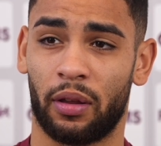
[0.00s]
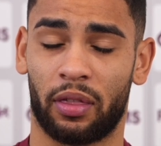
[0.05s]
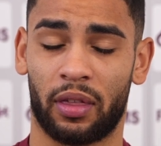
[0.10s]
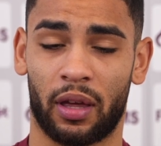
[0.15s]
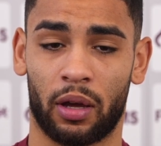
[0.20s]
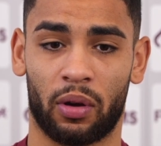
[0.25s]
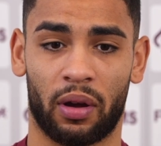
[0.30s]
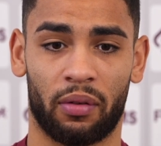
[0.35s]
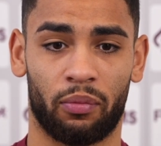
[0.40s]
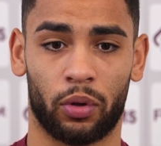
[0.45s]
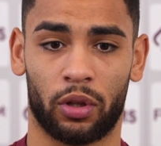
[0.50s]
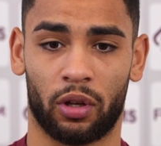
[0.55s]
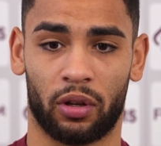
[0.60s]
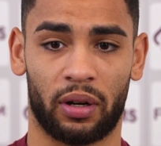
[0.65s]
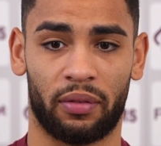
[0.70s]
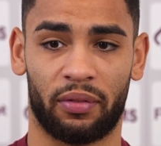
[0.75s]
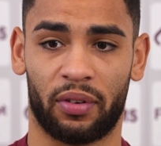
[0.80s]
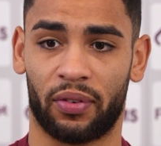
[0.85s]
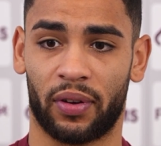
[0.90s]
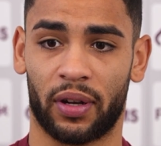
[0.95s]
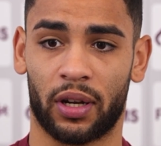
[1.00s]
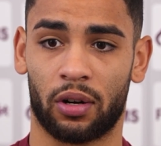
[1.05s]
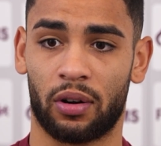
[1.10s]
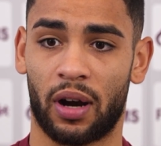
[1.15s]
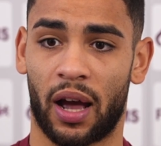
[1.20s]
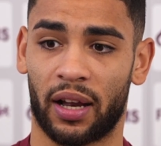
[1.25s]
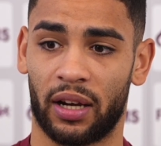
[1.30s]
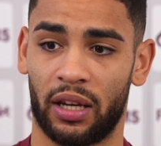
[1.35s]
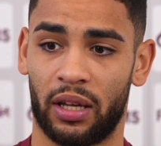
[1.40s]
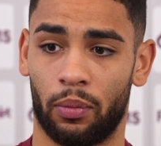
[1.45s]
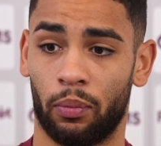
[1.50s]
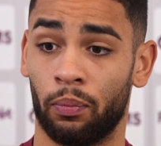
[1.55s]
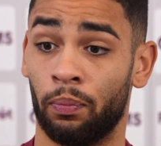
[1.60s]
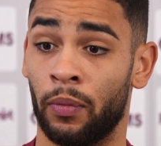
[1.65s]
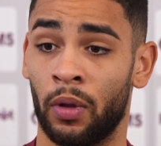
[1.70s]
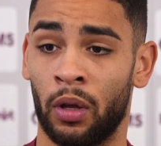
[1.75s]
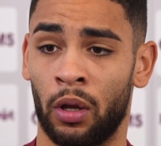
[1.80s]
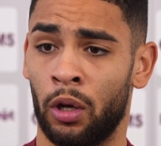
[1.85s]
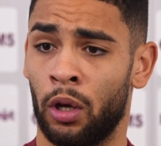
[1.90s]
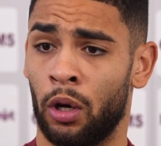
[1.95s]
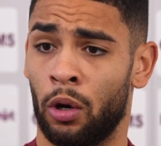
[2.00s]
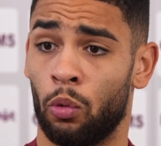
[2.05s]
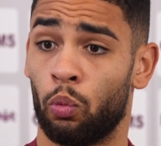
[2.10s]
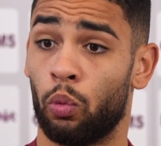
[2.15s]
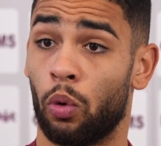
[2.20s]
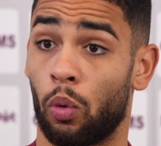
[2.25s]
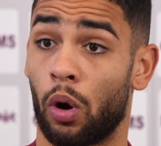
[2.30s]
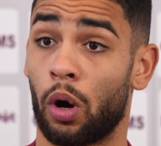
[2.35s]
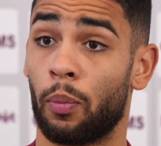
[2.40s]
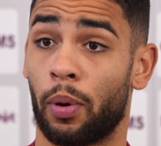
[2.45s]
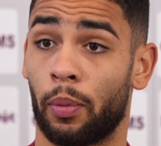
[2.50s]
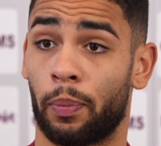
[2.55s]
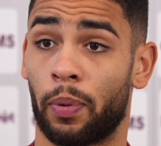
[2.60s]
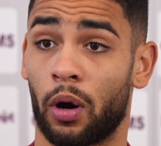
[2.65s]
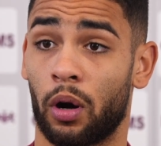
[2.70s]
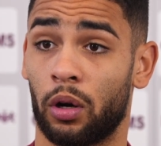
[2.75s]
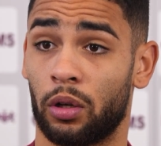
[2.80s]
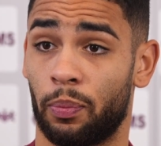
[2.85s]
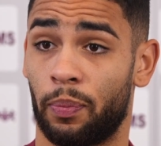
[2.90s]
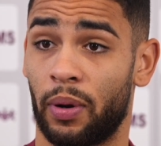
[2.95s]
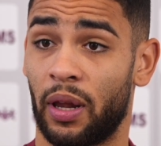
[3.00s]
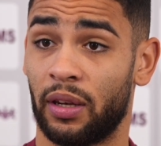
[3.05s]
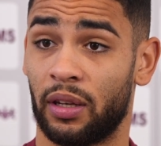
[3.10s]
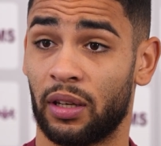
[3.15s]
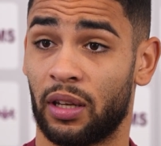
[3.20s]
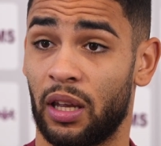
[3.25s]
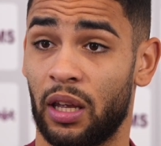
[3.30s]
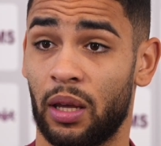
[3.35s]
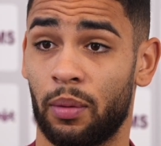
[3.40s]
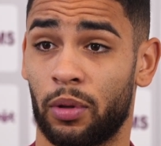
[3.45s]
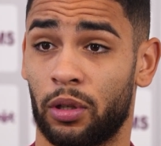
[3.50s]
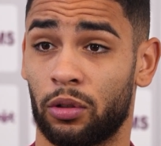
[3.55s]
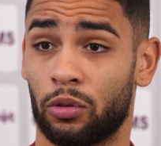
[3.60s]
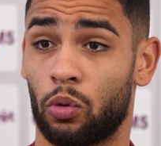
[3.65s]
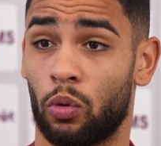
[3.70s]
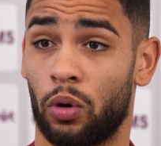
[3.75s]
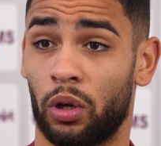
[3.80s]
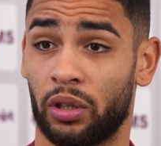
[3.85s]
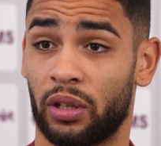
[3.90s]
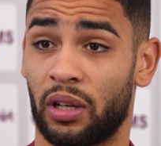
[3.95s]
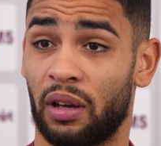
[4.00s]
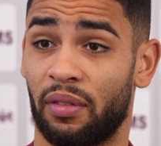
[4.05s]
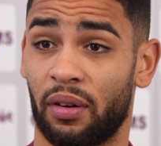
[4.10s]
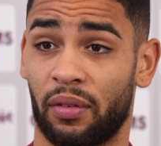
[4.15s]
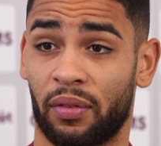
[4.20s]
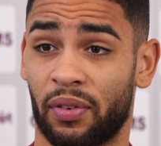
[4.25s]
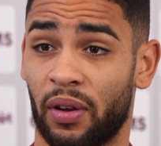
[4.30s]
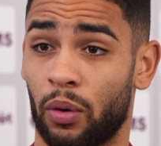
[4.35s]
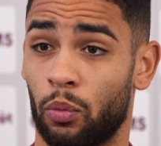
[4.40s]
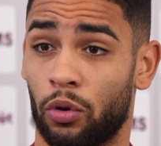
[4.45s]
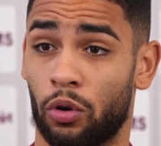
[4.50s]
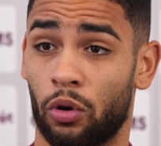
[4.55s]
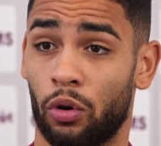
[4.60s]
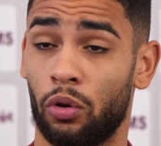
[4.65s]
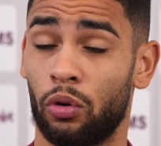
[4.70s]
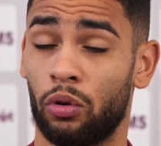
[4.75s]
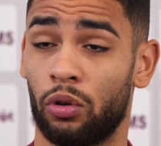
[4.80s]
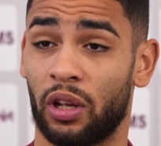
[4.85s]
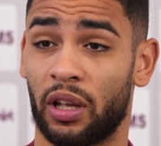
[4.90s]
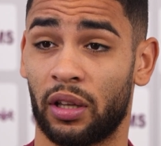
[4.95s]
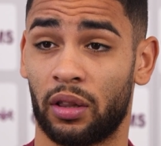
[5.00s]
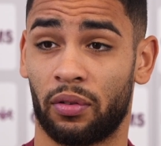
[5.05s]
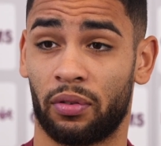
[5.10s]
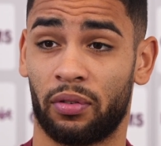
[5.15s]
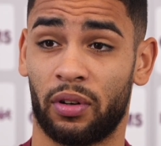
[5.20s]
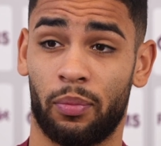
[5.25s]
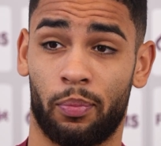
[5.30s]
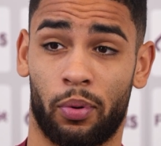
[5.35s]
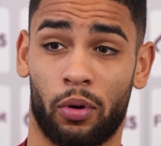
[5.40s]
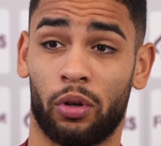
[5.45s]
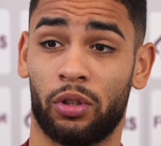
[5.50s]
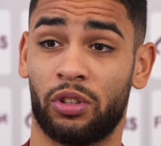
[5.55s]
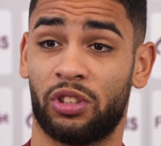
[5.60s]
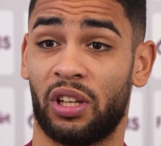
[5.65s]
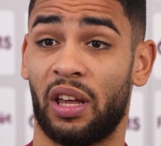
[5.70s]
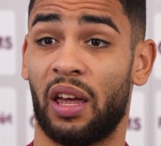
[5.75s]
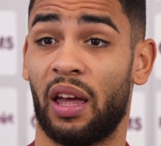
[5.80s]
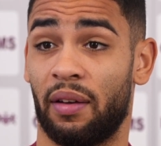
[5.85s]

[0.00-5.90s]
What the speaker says: I think we've done everything correctly and we were prepared to play the game and go out and give everything we could to get the 3 points.